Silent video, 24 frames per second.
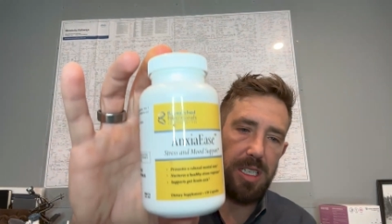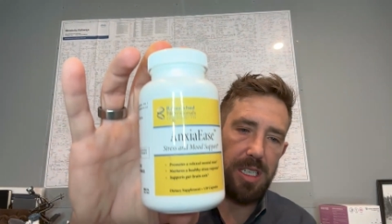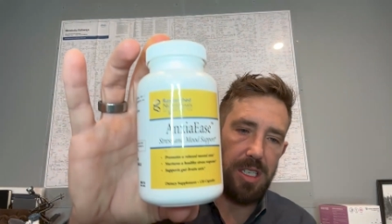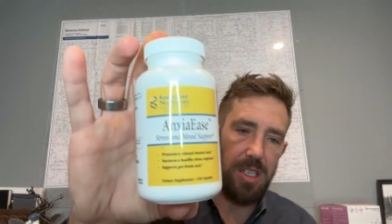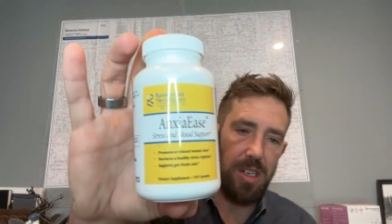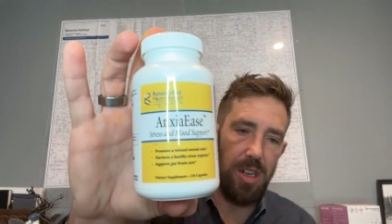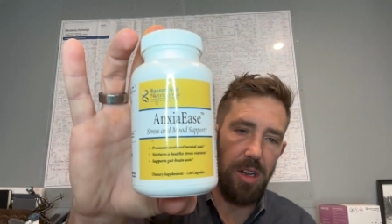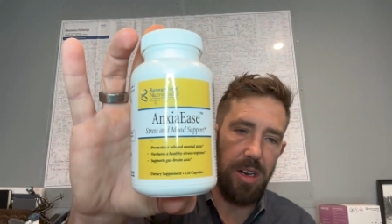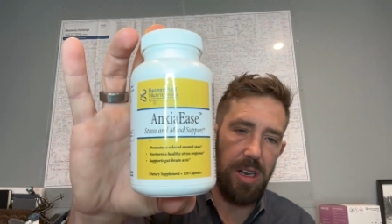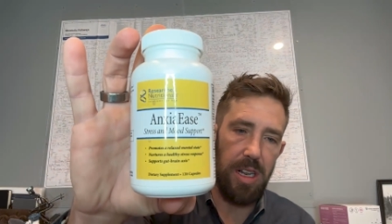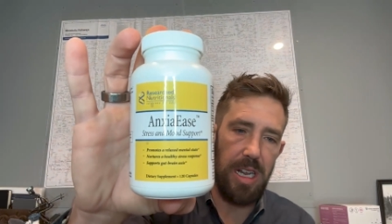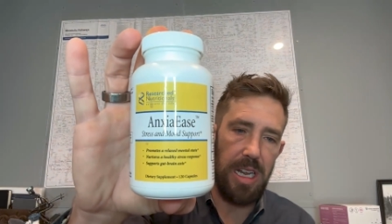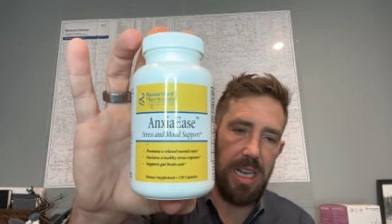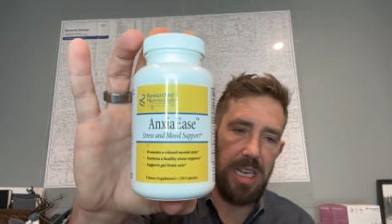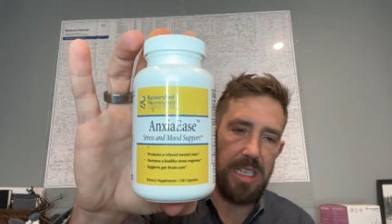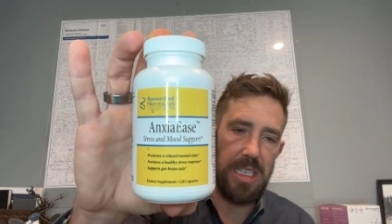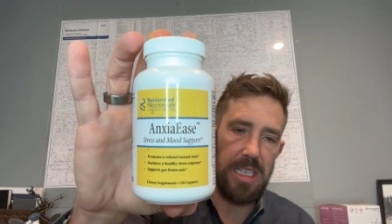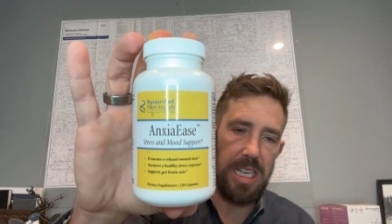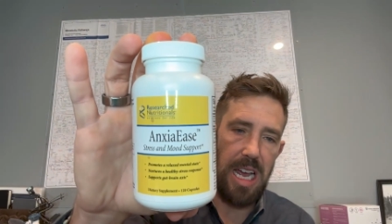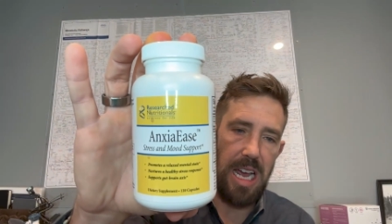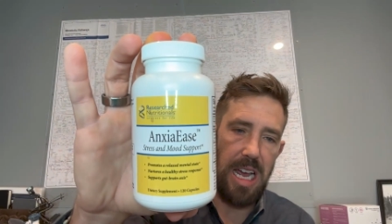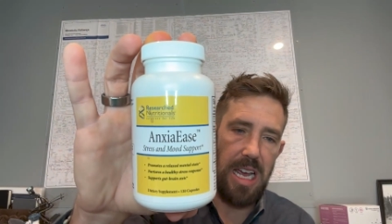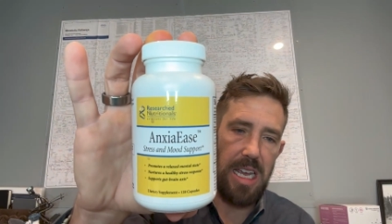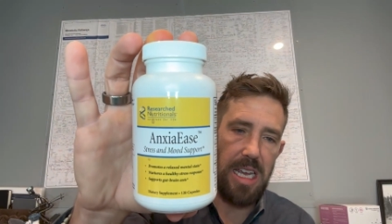It's called
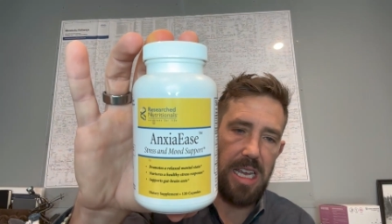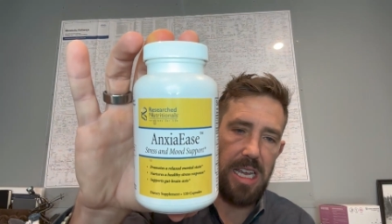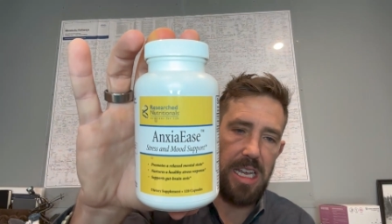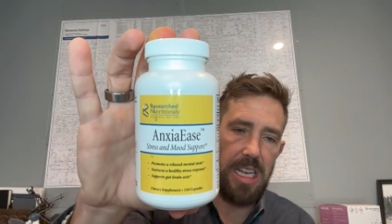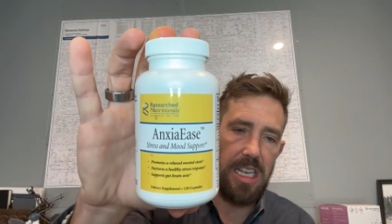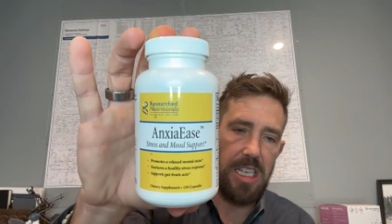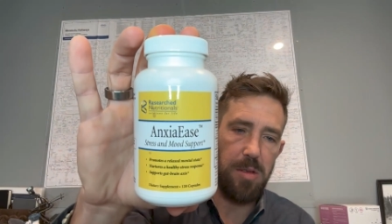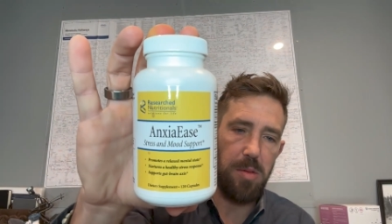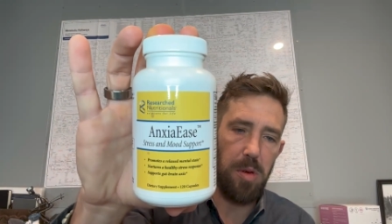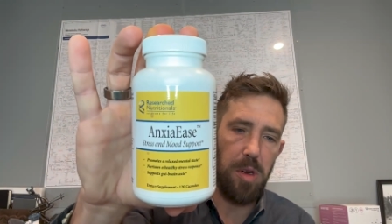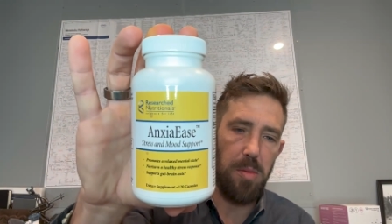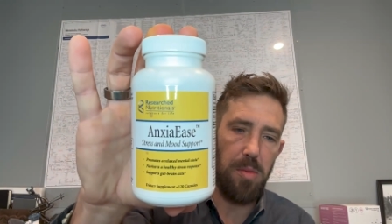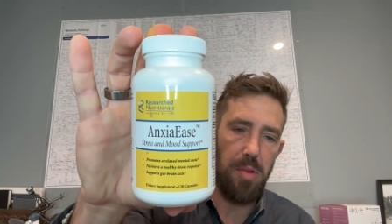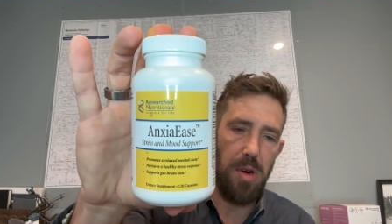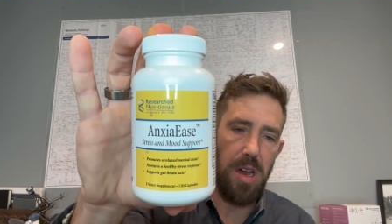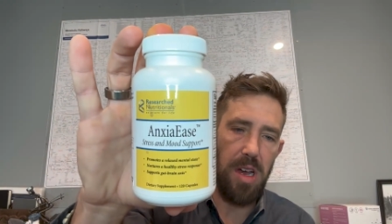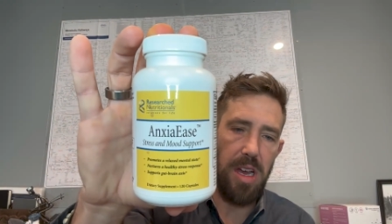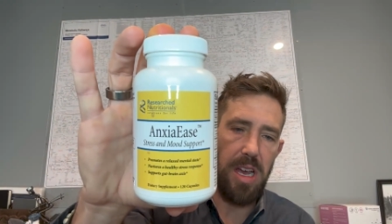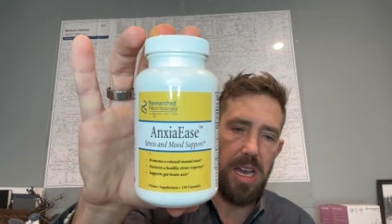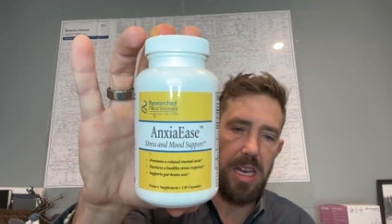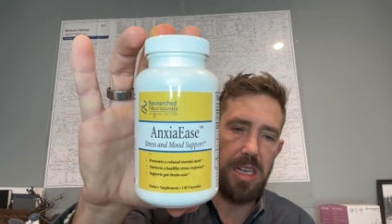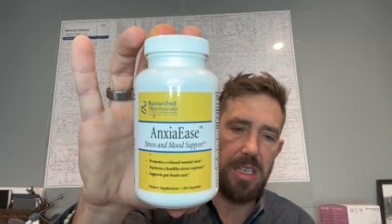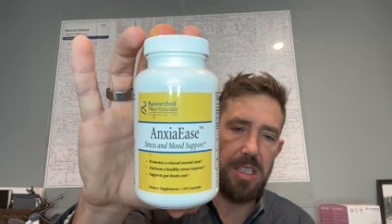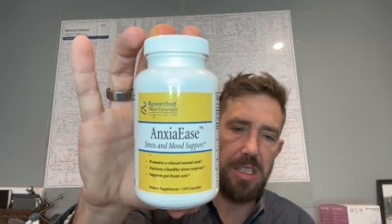anxiety ease, but it
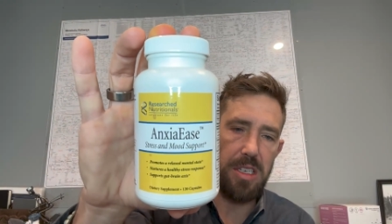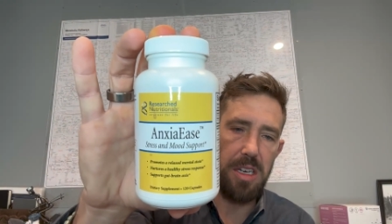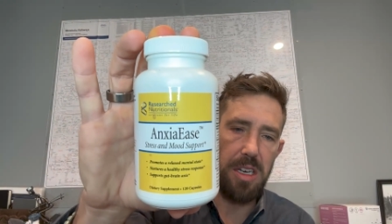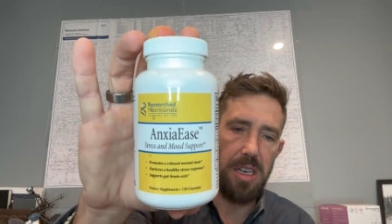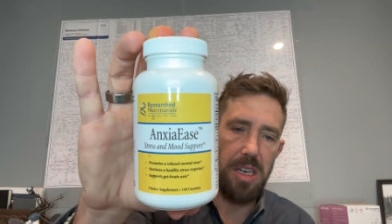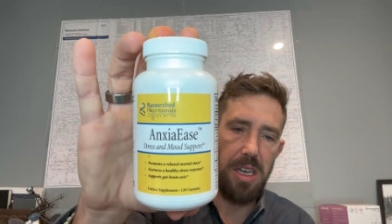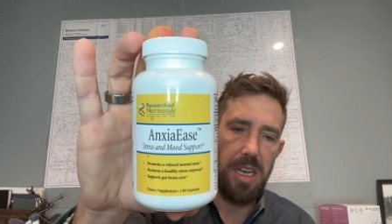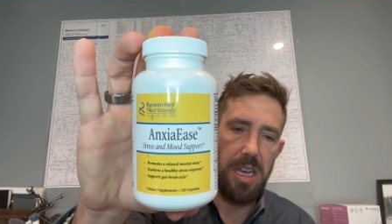probably has